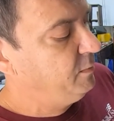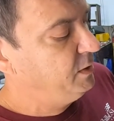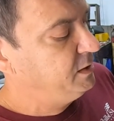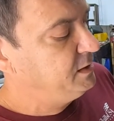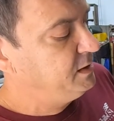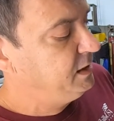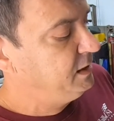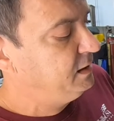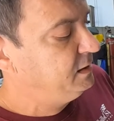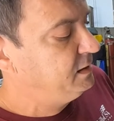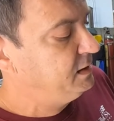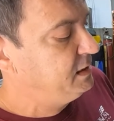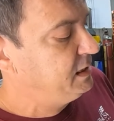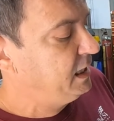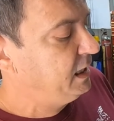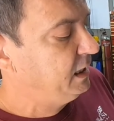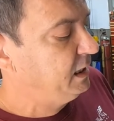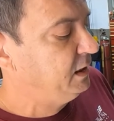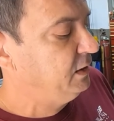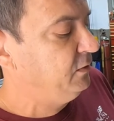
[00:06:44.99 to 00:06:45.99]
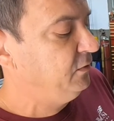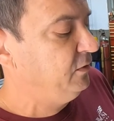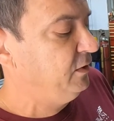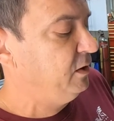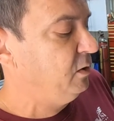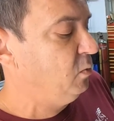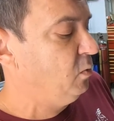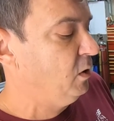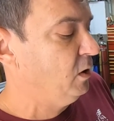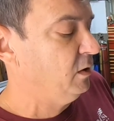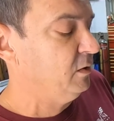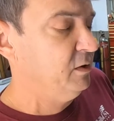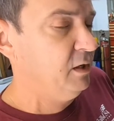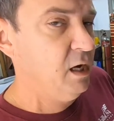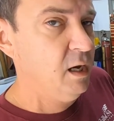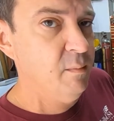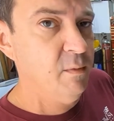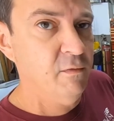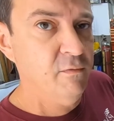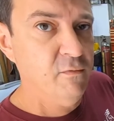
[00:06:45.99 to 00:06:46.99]
of 10 seconds and a work
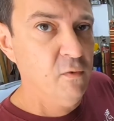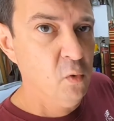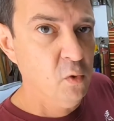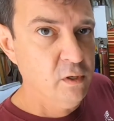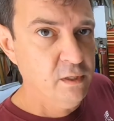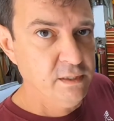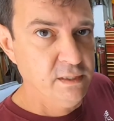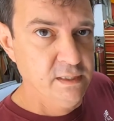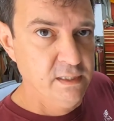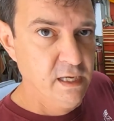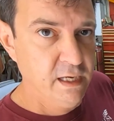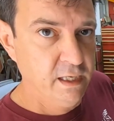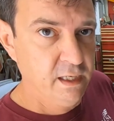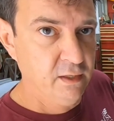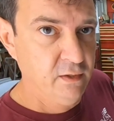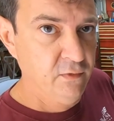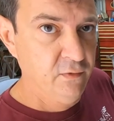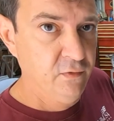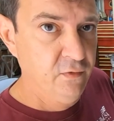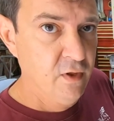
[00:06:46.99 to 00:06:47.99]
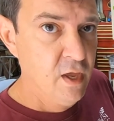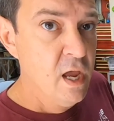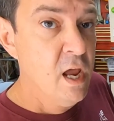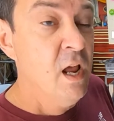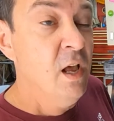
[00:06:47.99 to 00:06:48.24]
time of 40 seconds.